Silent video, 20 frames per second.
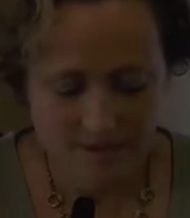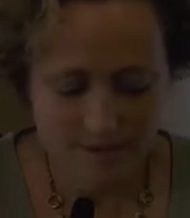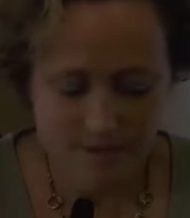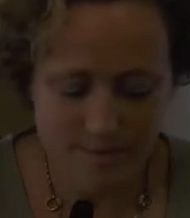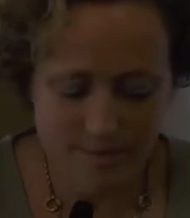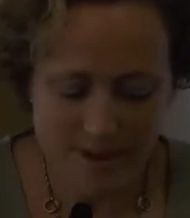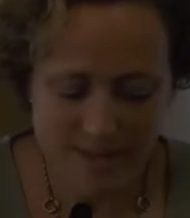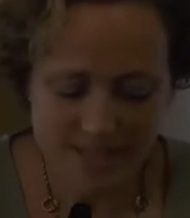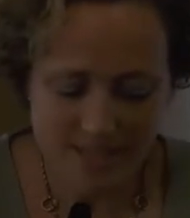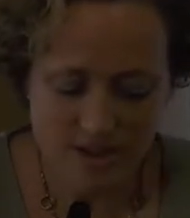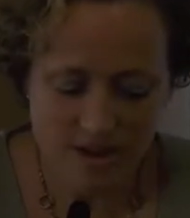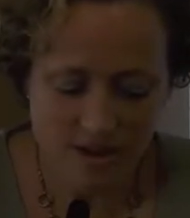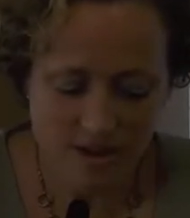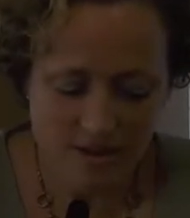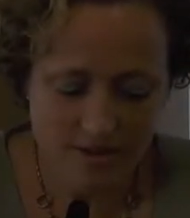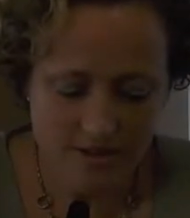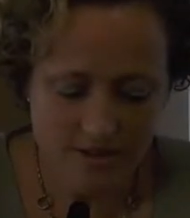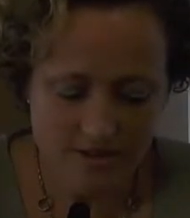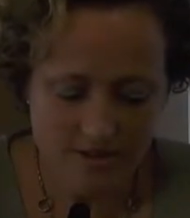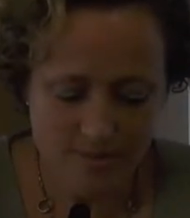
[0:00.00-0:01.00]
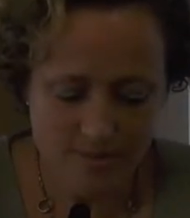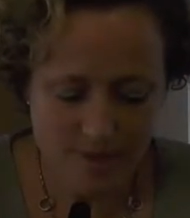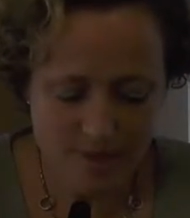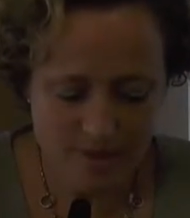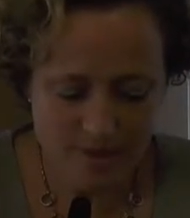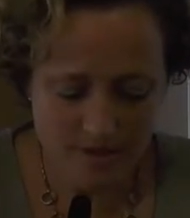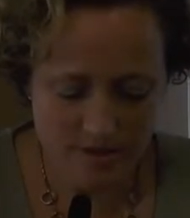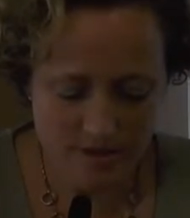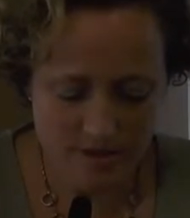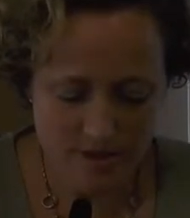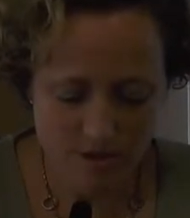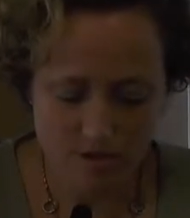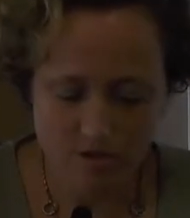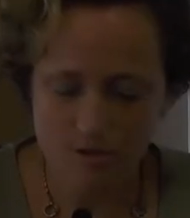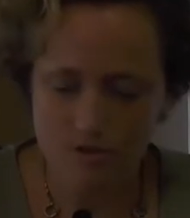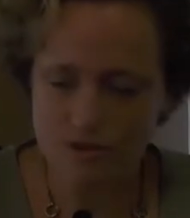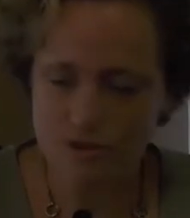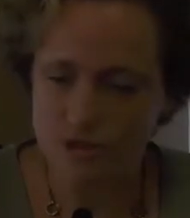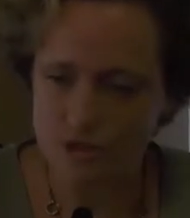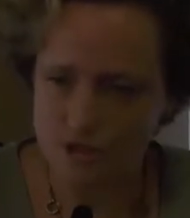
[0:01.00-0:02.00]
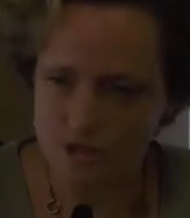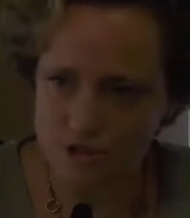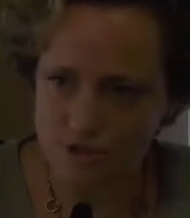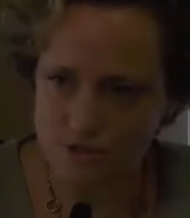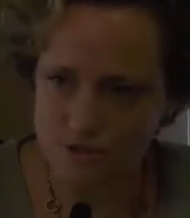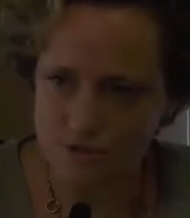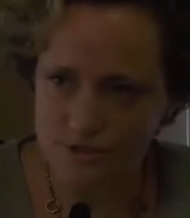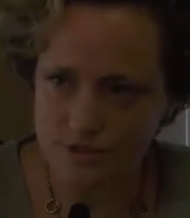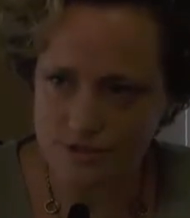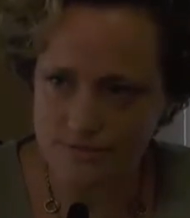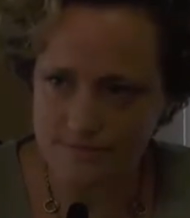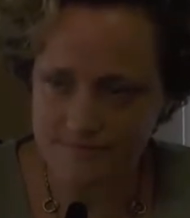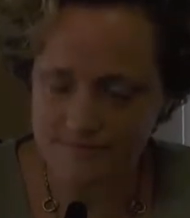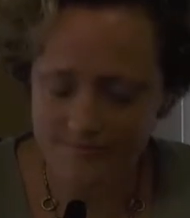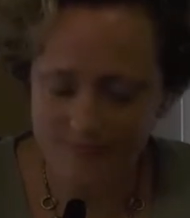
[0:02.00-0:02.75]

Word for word: When my daughter spills her orange juice,